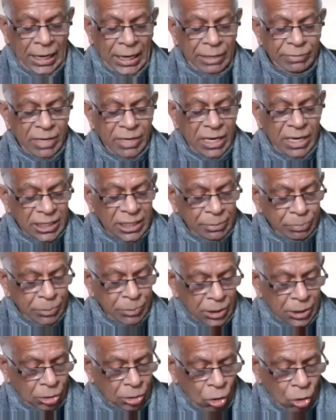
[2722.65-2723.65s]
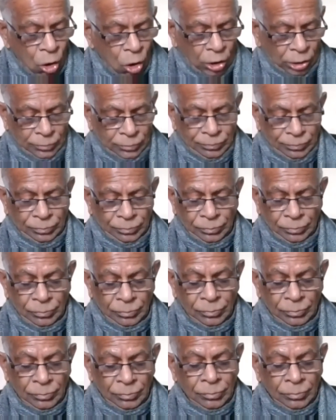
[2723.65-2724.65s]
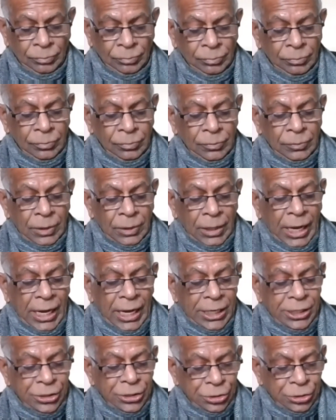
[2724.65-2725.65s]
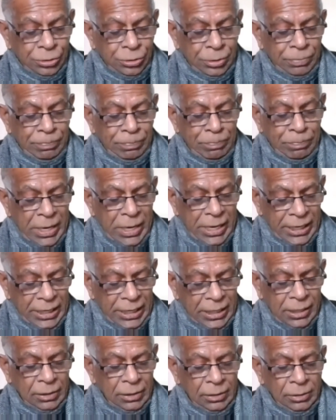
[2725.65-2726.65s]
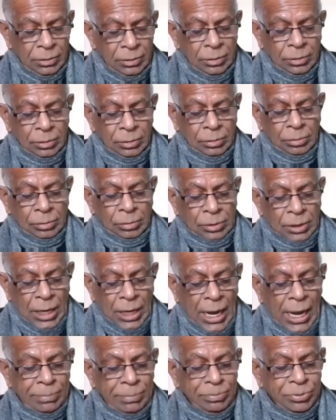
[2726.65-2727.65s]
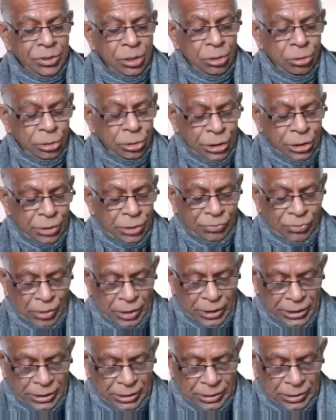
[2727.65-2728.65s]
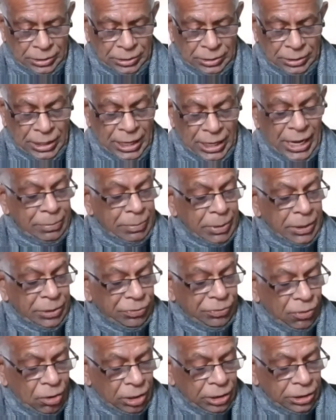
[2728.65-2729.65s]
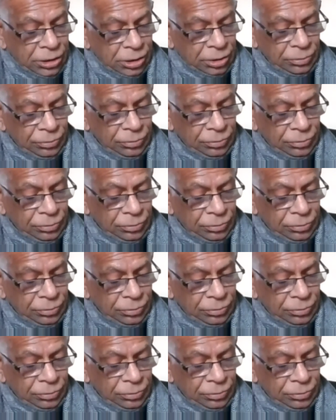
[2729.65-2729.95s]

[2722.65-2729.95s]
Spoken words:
I have done something wrong. I should beg absolution for it. I am at fault.